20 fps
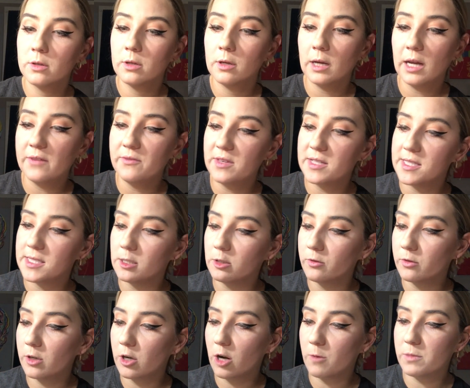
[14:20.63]
I have this
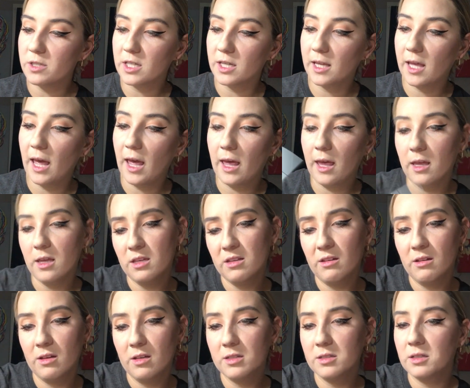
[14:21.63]
silver Urban Decay
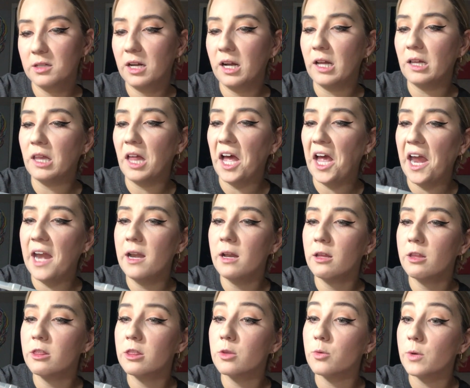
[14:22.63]
Glide
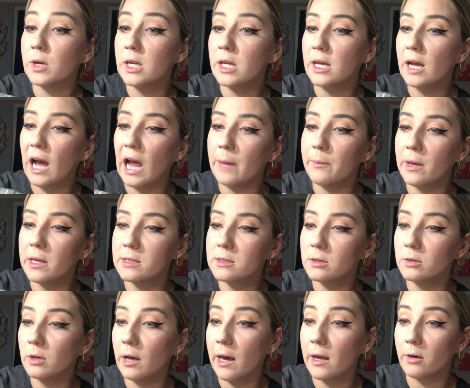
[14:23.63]
3D eye
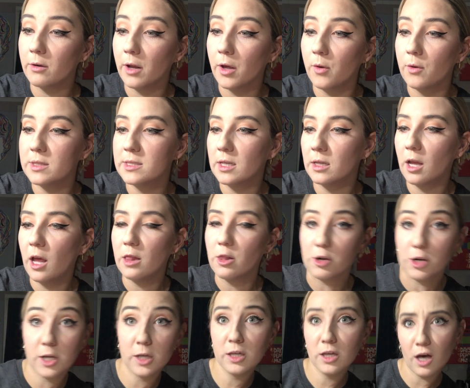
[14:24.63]
pencil. I don't know. It's in color
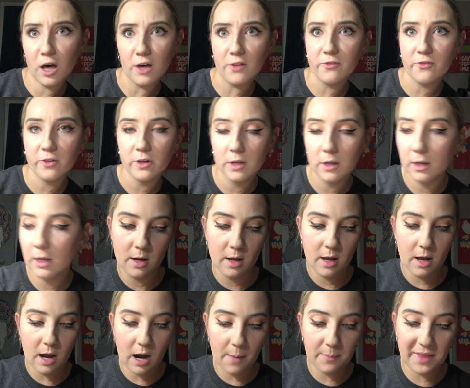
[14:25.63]
Cuff.
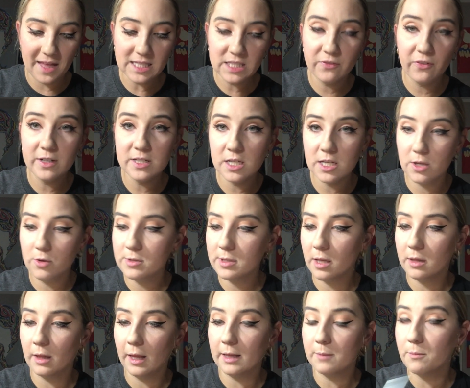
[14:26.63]
That's fun to use
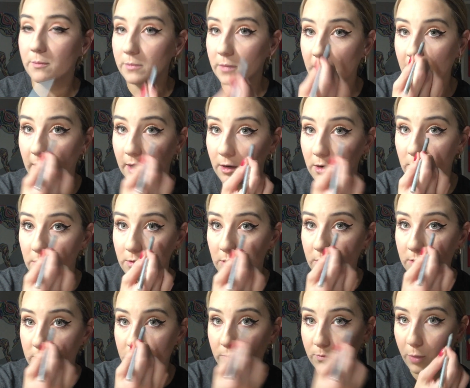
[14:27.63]
on like the inner
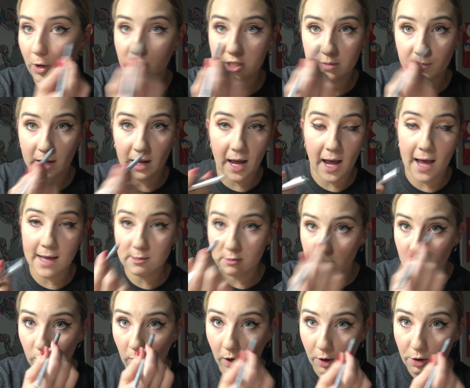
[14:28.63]
parts of my eyes or
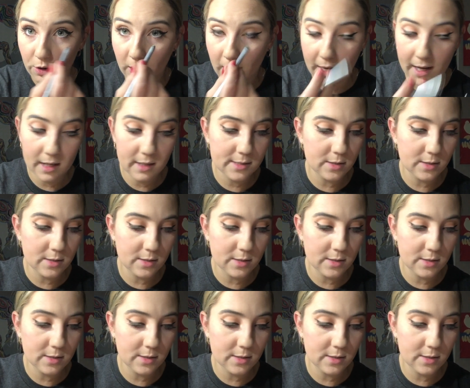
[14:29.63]
the waterline.